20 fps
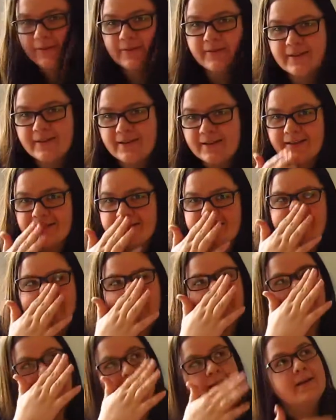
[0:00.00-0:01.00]
Girl needs.
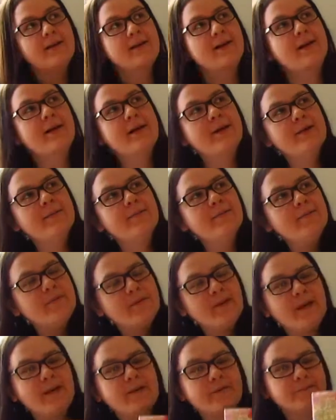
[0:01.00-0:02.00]
But
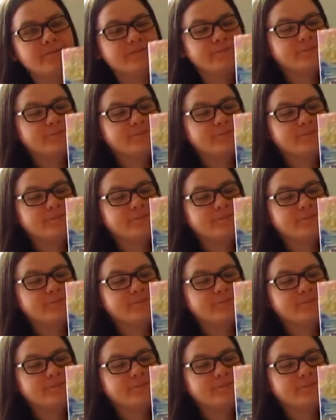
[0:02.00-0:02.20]
yeah.